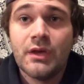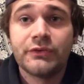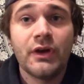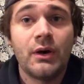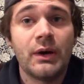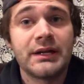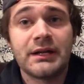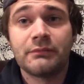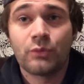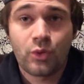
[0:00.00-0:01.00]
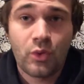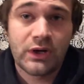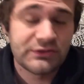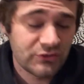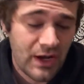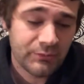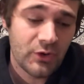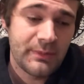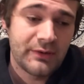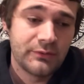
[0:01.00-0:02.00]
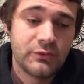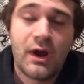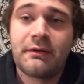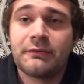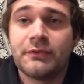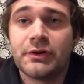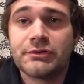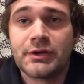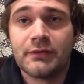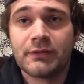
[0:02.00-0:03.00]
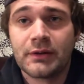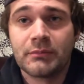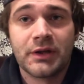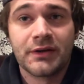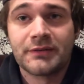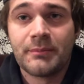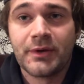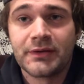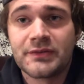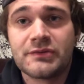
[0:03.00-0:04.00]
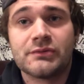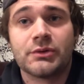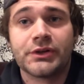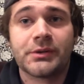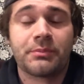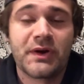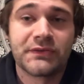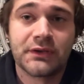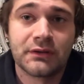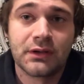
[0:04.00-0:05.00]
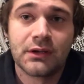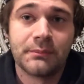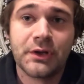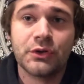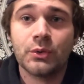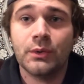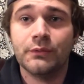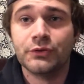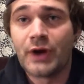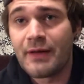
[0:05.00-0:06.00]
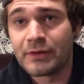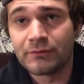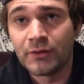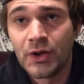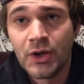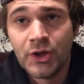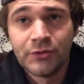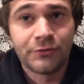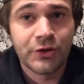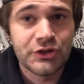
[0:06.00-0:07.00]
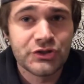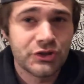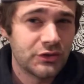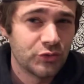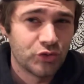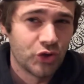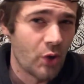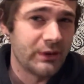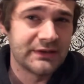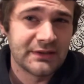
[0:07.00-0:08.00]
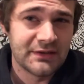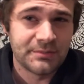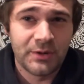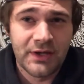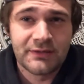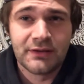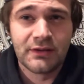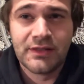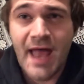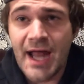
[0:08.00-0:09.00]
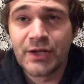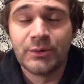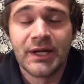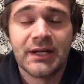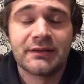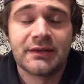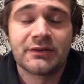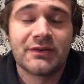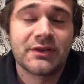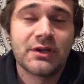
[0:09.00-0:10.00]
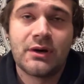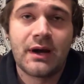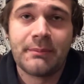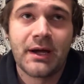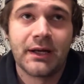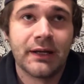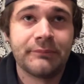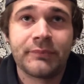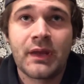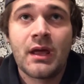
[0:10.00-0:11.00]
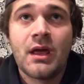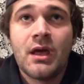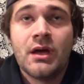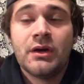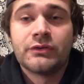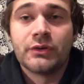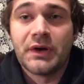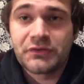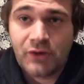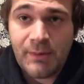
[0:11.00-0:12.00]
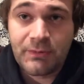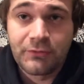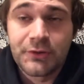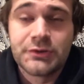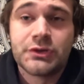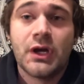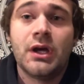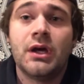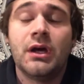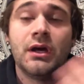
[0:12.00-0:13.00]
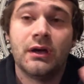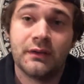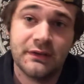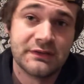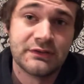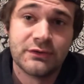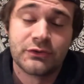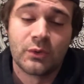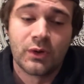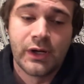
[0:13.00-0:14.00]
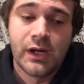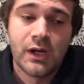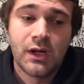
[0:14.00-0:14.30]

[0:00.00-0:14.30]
So I didn't even record. I scrapped all my driving footage of it because I'm like, this is really depressing. I'm gonna do a driving footage going to this place and not doing anything. So I was like, you know what, I'm not gonna. So I scrapped the footage. This is the story.